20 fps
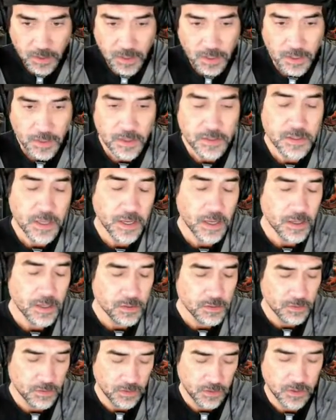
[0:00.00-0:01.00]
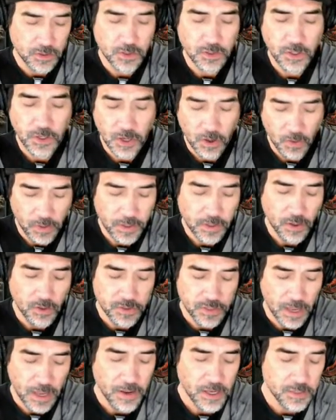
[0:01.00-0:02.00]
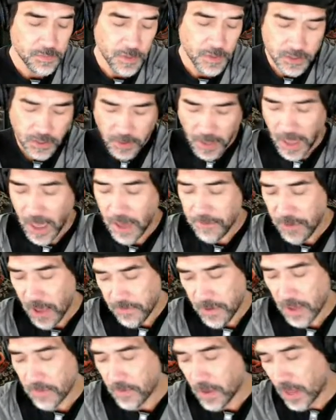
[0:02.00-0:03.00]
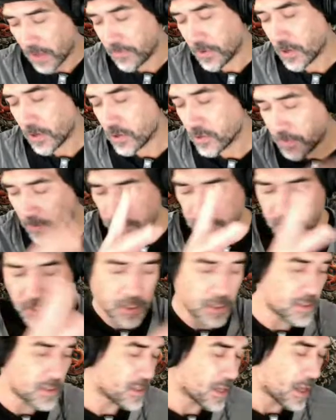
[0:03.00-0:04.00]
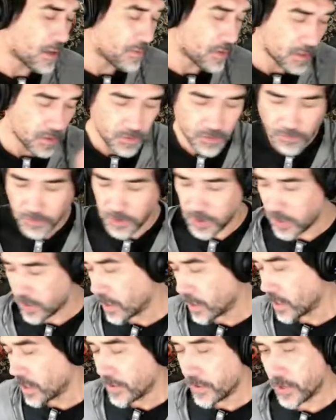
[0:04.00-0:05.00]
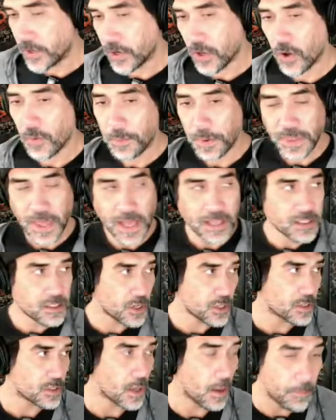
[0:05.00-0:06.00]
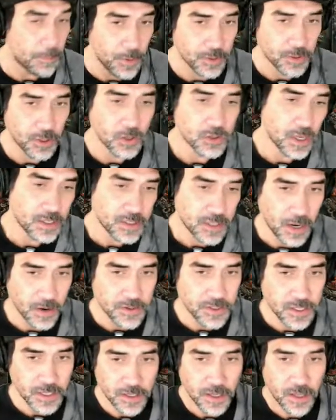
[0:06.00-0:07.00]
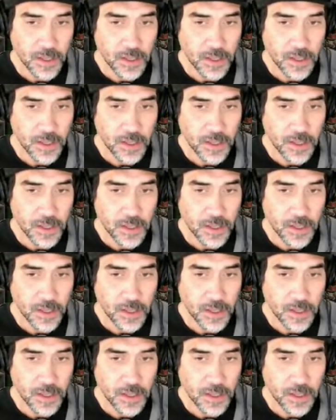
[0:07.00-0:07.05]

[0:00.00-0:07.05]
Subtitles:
And the second, it goes down exponentially, half. It goes 15, 7, 3, but that's just a book though, so that's guaranteed.